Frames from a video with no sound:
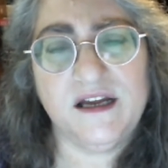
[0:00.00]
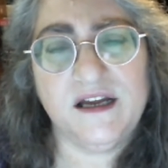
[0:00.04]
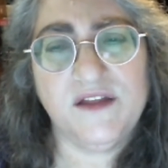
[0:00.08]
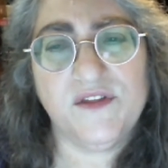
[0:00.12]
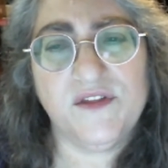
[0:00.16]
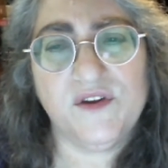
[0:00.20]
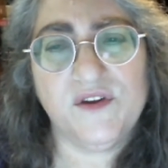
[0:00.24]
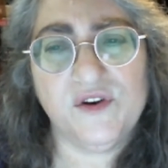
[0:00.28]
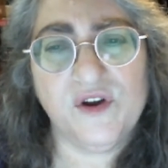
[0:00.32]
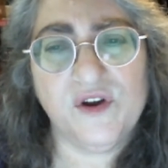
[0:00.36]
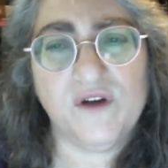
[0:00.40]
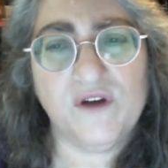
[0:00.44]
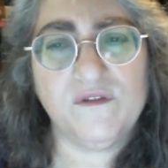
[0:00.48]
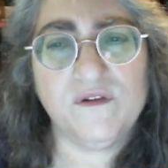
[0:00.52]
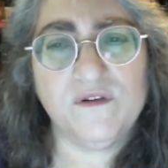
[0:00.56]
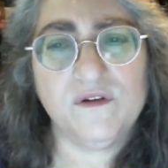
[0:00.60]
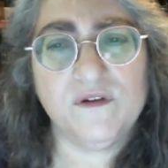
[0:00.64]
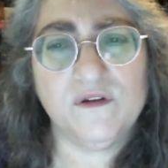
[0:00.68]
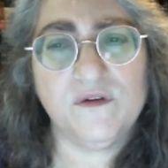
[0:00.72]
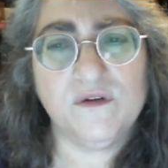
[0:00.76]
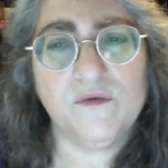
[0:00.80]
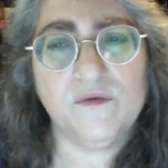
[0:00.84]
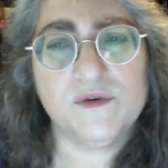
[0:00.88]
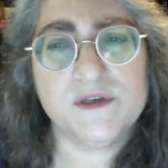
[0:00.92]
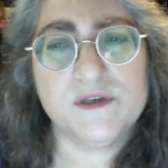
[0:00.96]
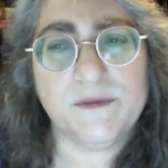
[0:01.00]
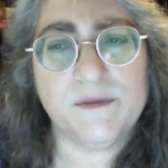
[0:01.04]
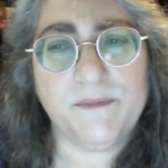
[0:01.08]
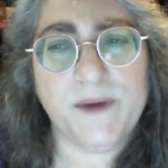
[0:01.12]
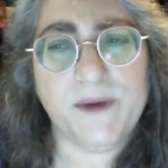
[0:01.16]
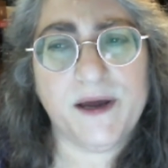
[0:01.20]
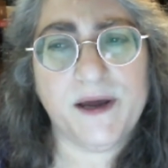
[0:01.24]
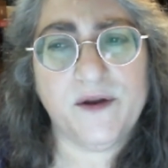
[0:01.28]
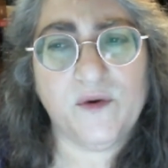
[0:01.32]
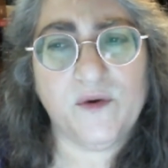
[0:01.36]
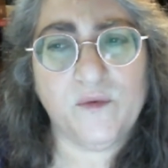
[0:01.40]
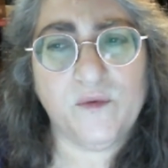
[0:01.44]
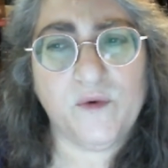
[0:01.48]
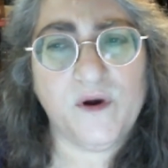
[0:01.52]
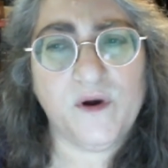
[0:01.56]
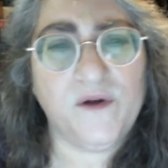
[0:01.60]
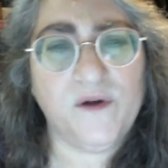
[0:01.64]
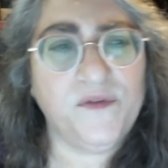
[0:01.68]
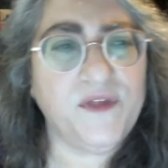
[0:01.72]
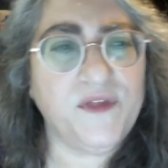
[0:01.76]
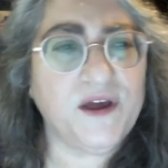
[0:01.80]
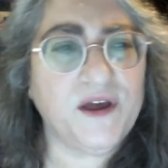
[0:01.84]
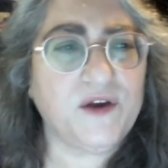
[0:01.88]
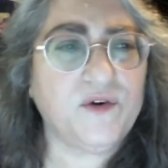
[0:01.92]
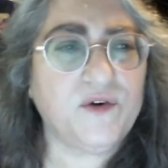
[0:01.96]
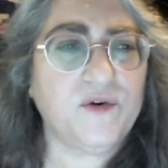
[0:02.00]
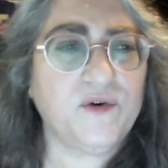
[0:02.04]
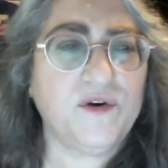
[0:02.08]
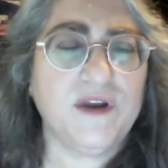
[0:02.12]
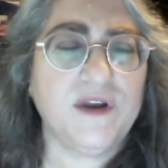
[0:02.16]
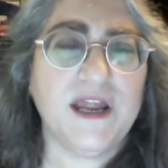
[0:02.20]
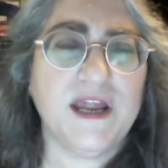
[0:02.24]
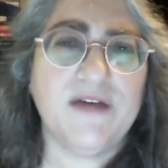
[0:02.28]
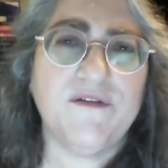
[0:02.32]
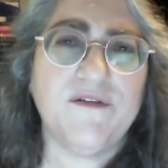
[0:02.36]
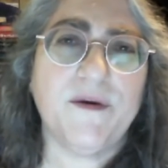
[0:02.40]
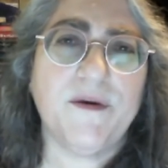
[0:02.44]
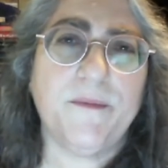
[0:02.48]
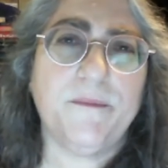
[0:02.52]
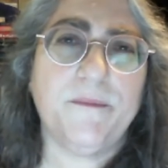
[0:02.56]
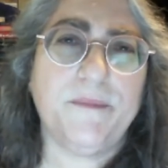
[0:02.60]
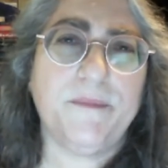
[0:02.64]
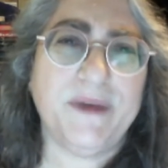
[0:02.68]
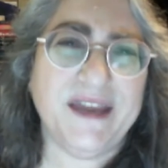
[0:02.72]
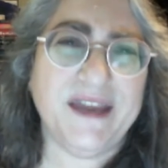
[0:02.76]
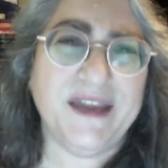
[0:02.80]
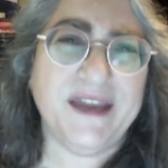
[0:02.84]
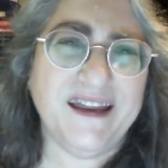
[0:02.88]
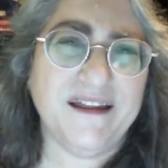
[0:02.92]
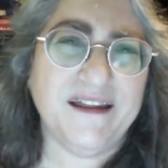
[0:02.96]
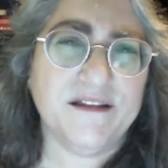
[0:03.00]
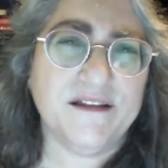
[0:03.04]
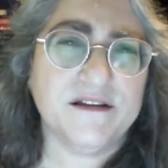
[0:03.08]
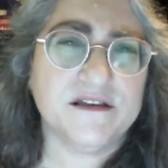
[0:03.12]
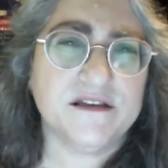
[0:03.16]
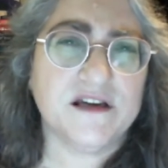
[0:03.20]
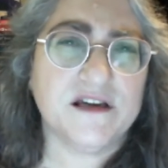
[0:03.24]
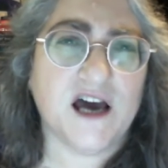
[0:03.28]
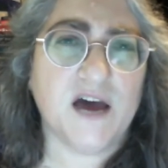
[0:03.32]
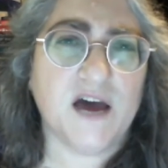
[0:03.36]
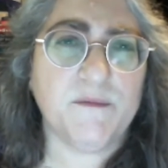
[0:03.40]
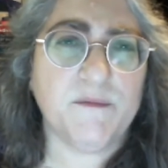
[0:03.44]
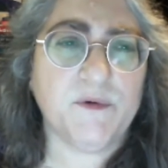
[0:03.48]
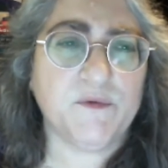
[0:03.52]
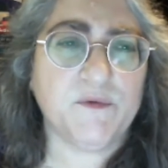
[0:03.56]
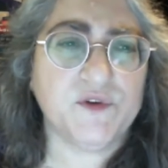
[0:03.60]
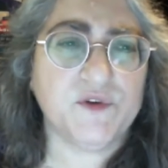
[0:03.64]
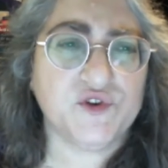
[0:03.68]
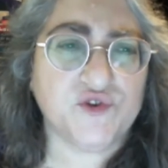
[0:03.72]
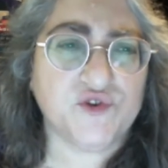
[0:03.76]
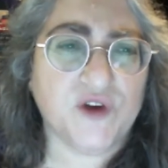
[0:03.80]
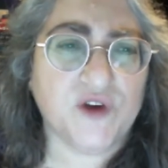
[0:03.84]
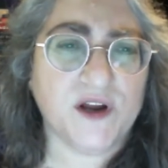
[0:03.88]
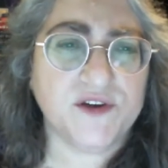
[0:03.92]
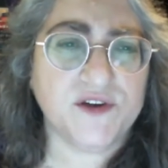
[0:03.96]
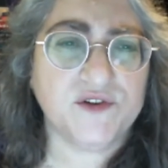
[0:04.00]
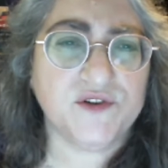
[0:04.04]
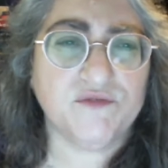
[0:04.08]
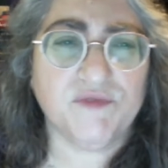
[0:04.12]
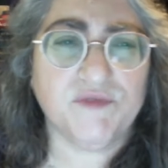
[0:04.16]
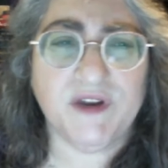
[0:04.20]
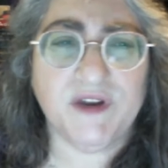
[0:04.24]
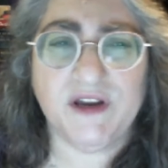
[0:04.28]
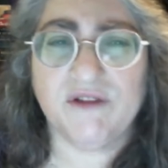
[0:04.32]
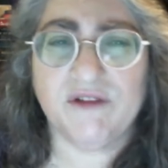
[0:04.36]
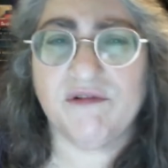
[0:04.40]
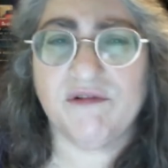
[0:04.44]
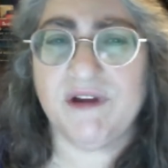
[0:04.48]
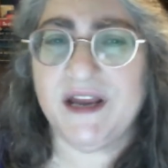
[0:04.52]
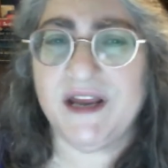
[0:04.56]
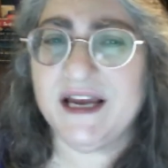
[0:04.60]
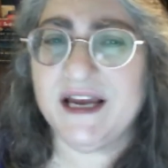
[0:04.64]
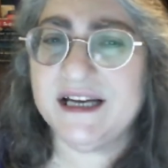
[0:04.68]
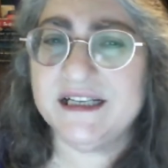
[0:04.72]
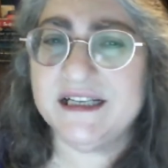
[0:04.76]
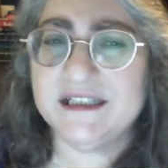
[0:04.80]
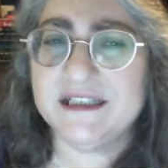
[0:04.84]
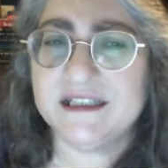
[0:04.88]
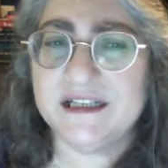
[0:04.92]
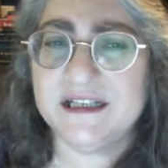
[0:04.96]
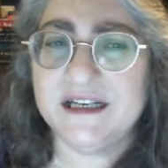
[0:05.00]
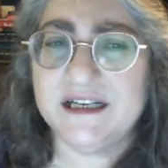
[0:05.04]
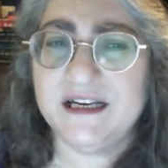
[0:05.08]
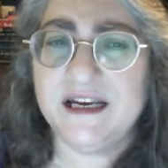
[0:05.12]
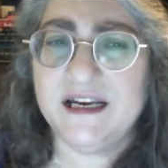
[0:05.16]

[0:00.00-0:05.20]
The novel was about a world that could never be the time it was trying to recreate,